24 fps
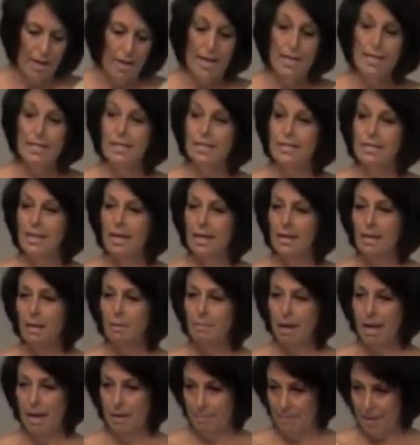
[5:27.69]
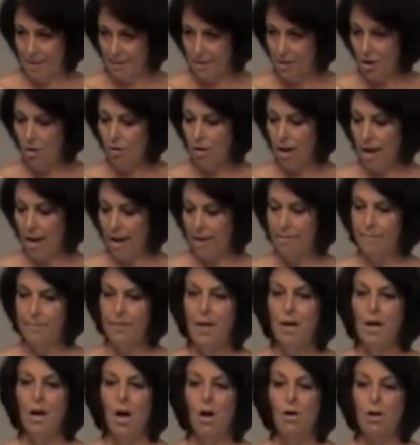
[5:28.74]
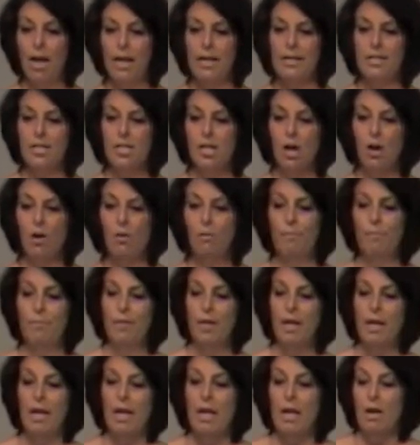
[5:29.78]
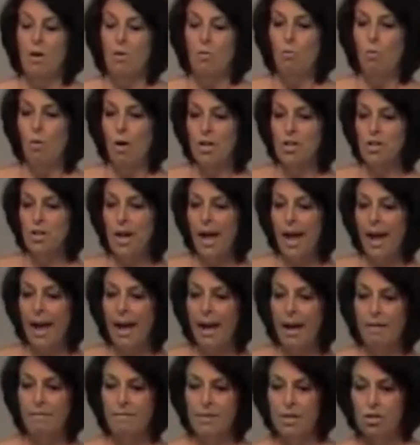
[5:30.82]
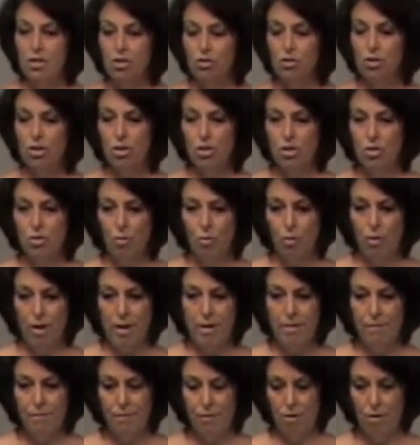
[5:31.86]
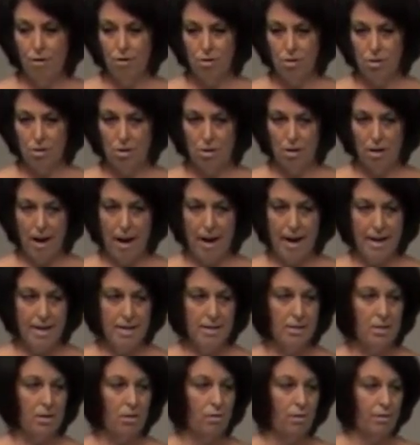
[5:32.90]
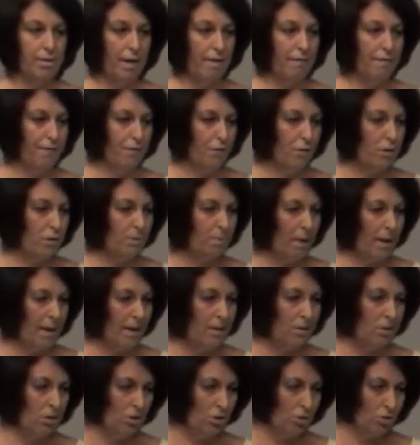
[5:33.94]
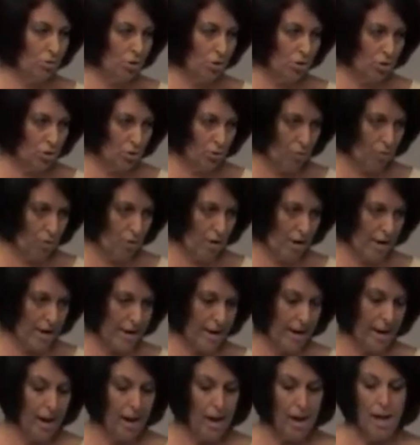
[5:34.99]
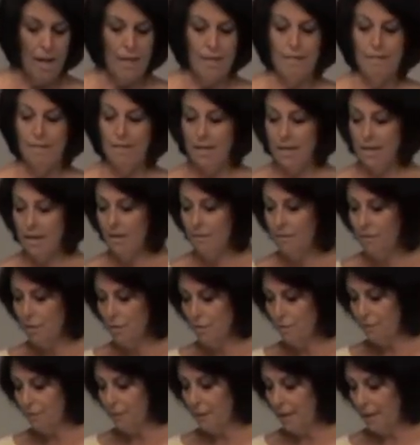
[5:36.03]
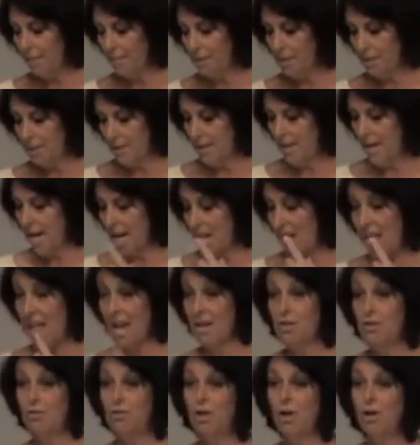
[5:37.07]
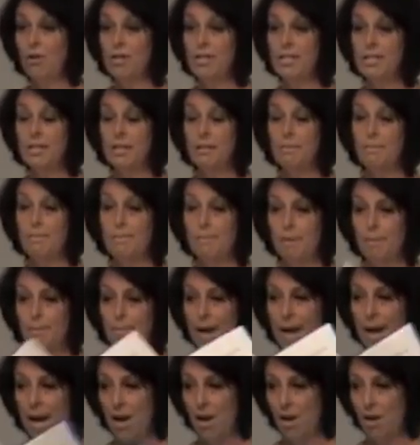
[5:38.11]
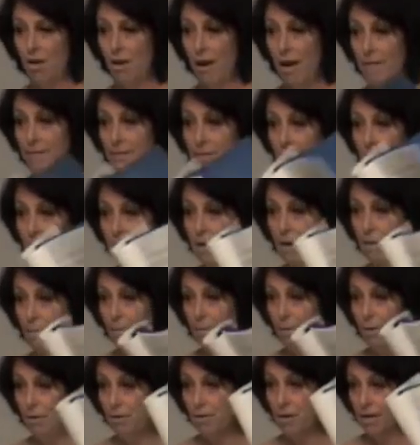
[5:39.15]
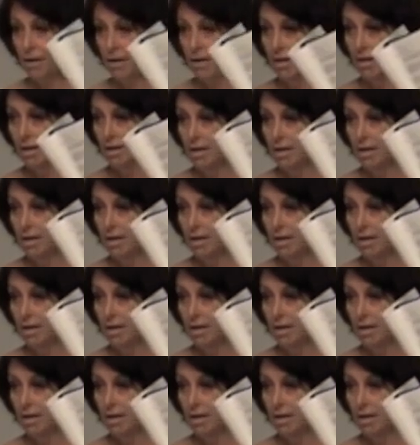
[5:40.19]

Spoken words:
is the 10 Commandments. Okay, okay, so what you have is your story first, all right? So on that first page is your story. Then if you flip to the next, and you notice that the paragraphs are numbered.